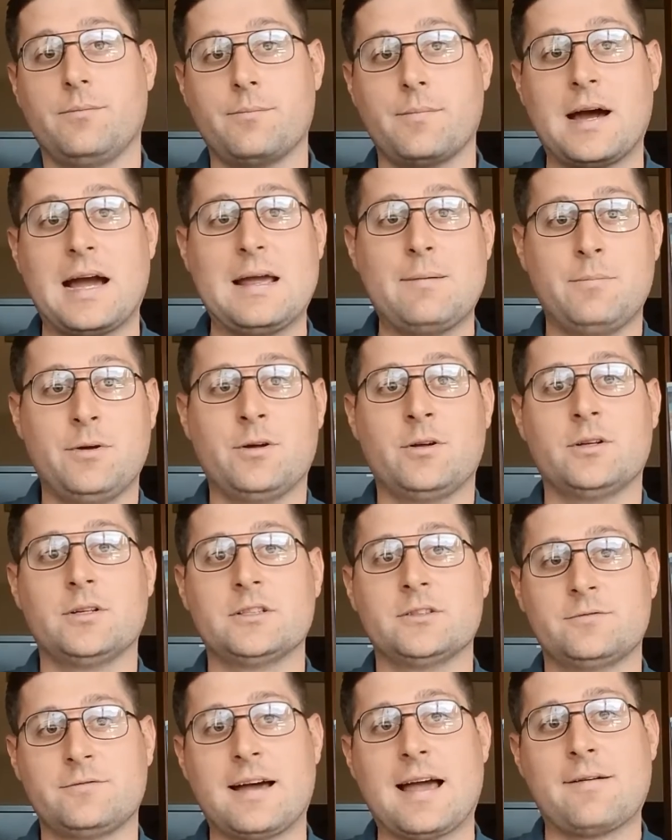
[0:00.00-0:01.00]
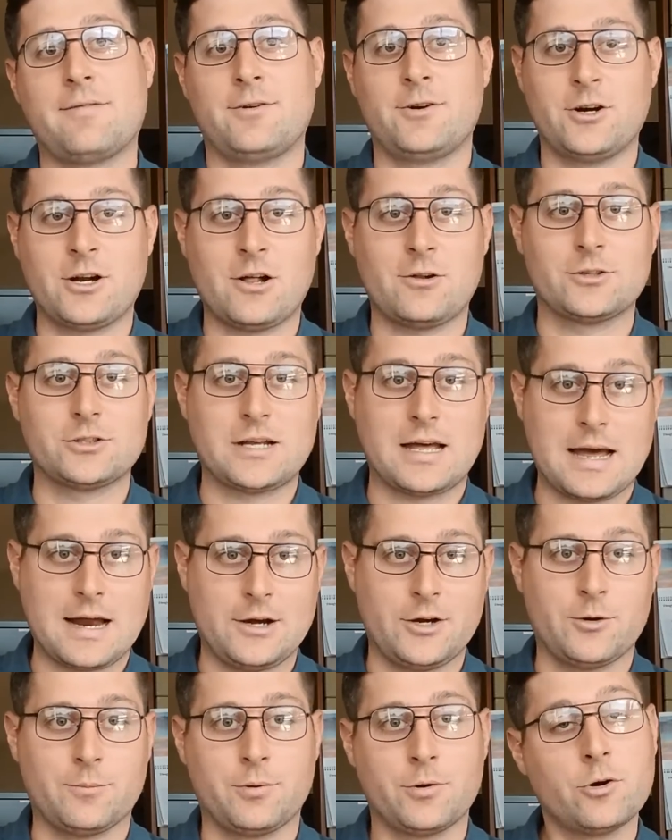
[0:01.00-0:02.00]
My bill is $500
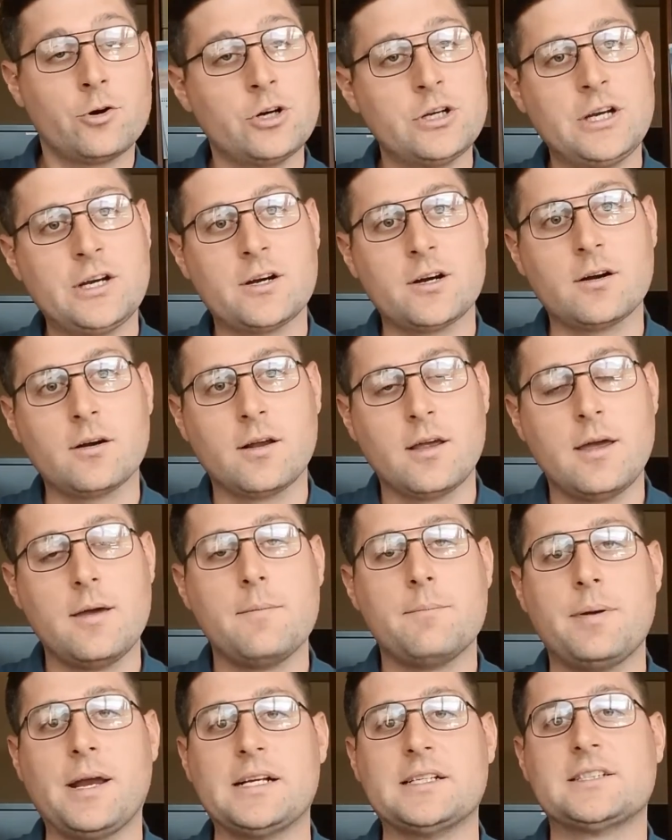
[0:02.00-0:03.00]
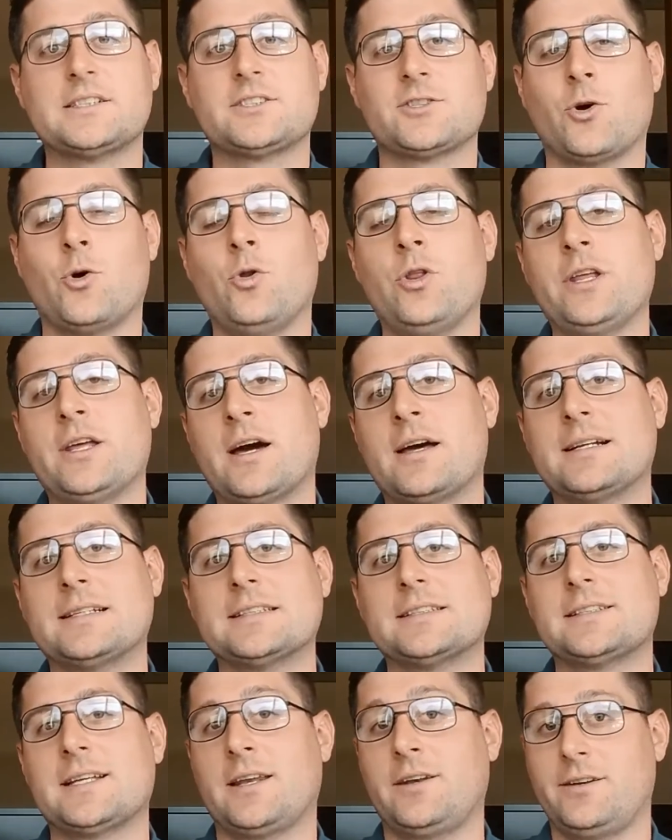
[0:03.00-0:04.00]
higher per year based solely on
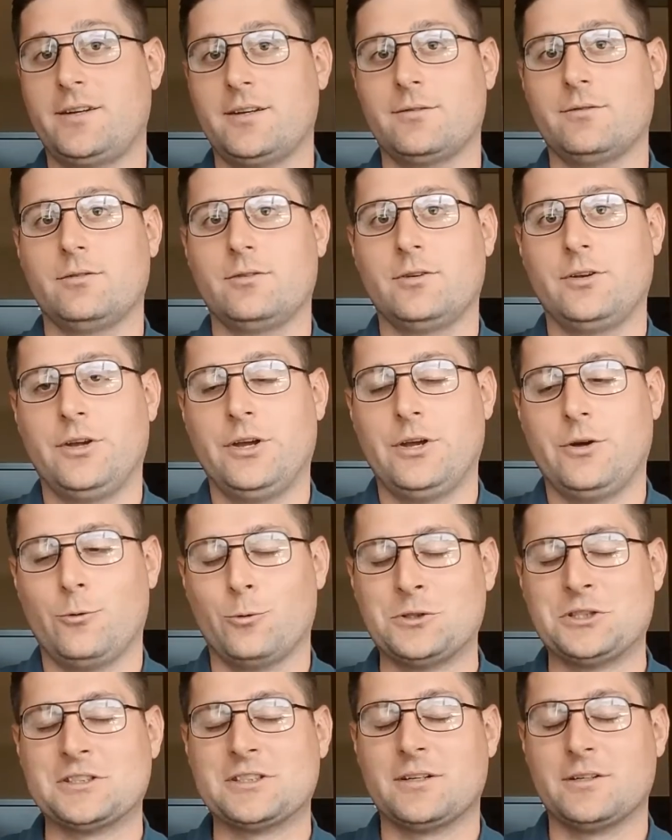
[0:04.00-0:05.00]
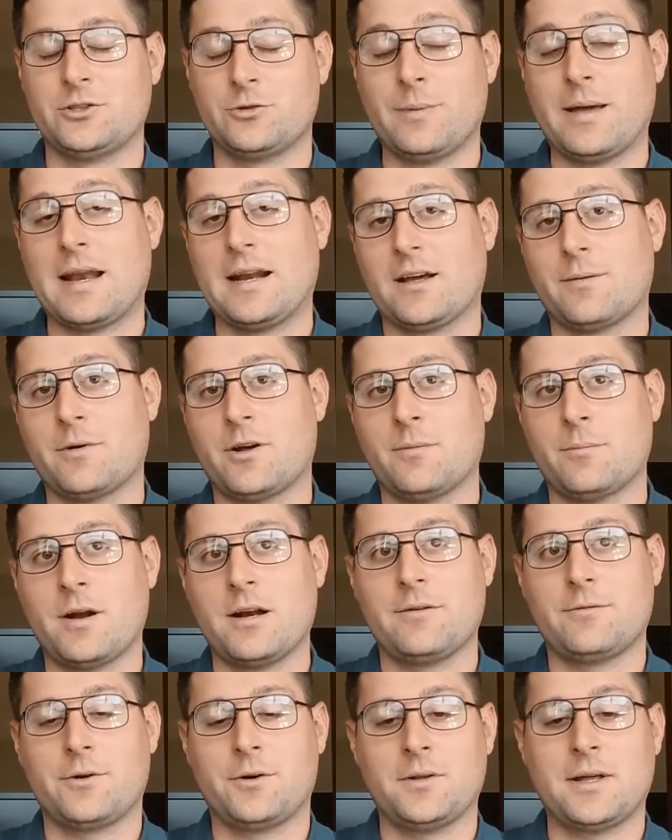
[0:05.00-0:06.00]
incentives, which is a dramatic amount of
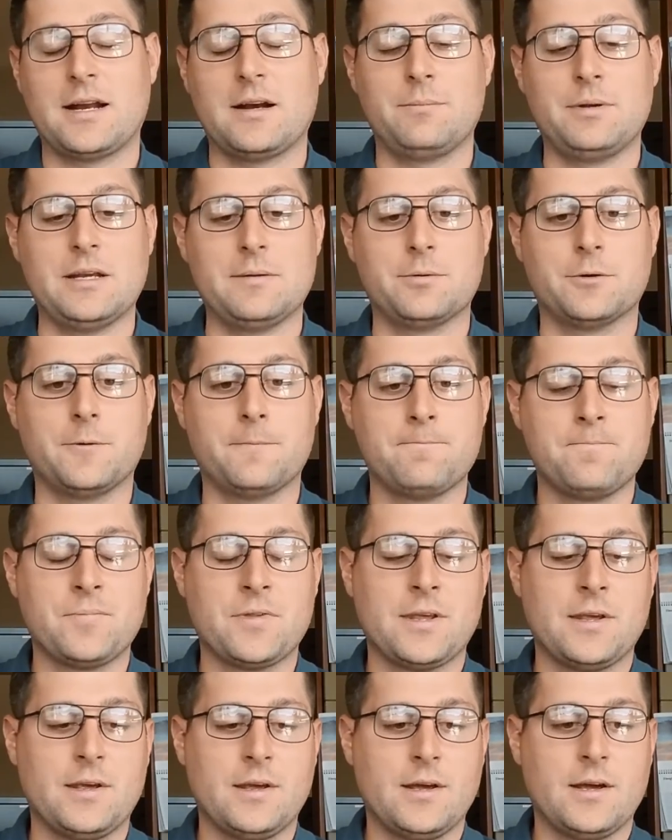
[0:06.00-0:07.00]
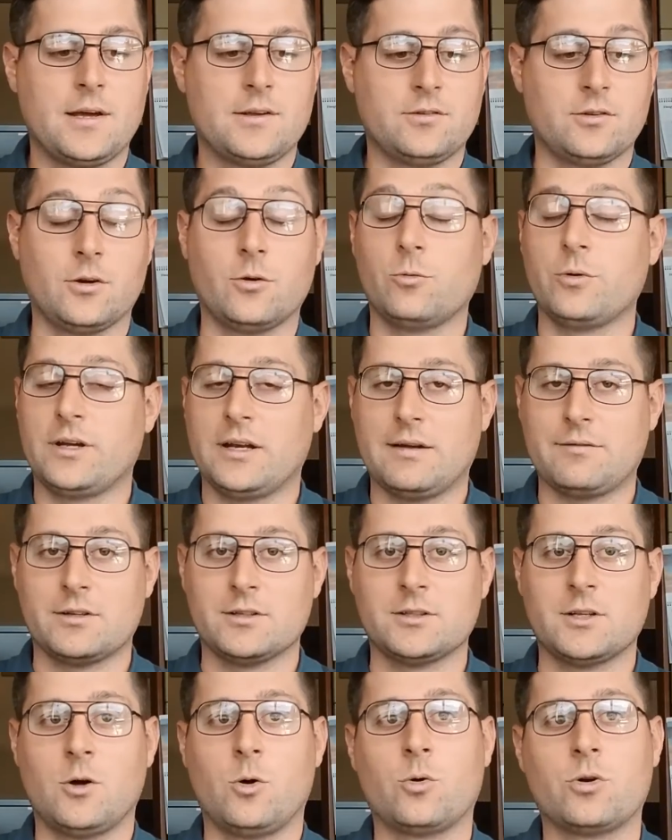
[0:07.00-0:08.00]
money for a lot of people. So we can have
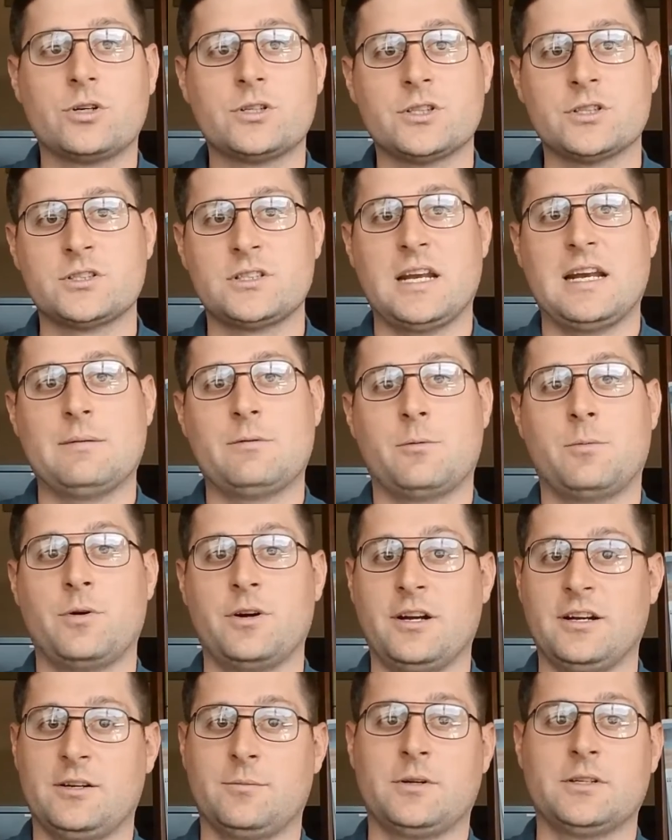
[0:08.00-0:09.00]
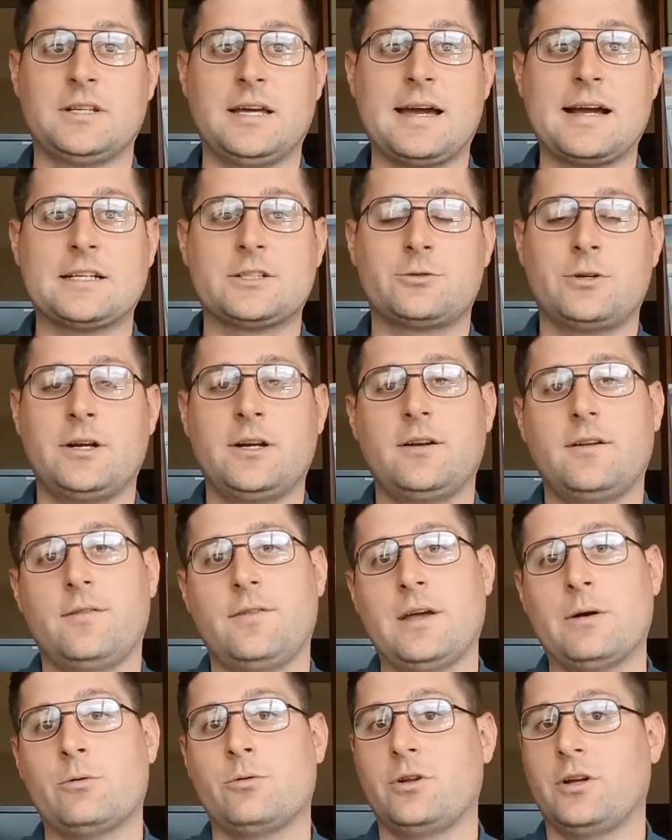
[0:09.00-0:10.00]
a lower, sustainable, predictable tax
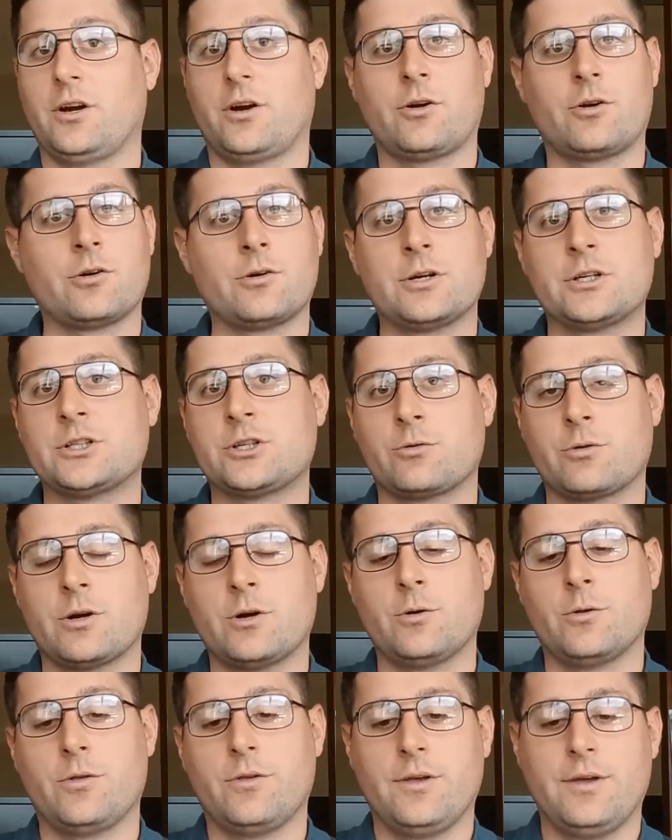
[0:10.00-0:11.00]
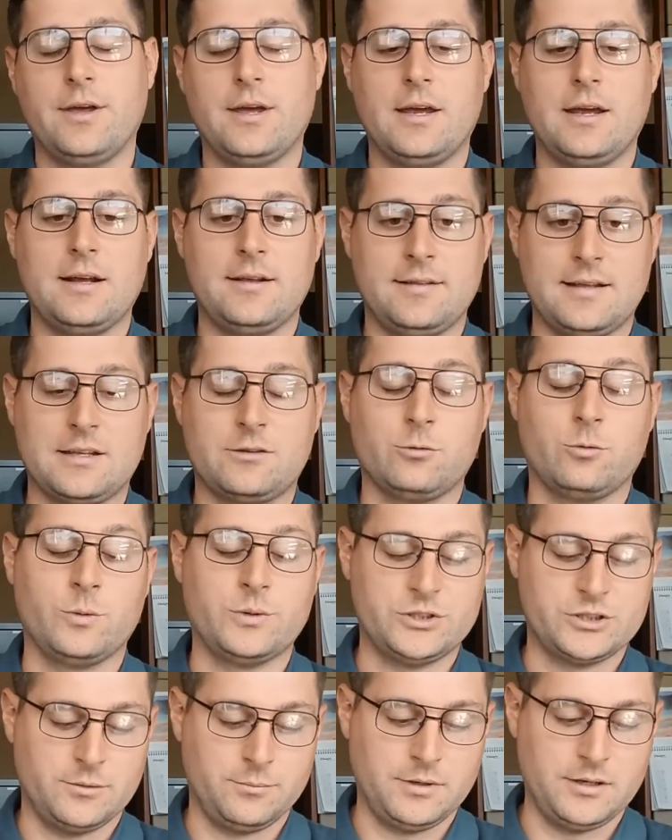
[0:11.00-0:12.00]
rate that will encourage growth and that's what
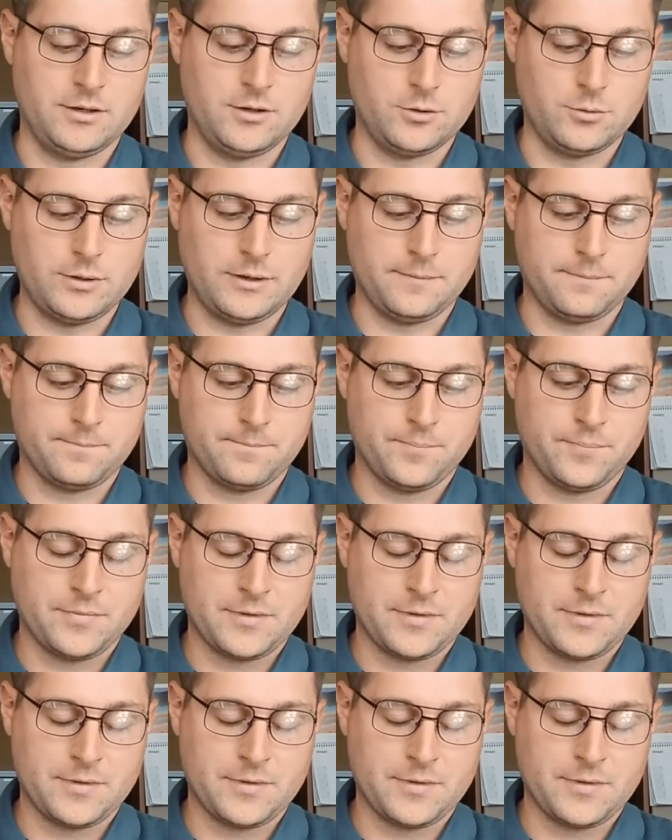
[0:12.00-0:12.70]
we should be doing.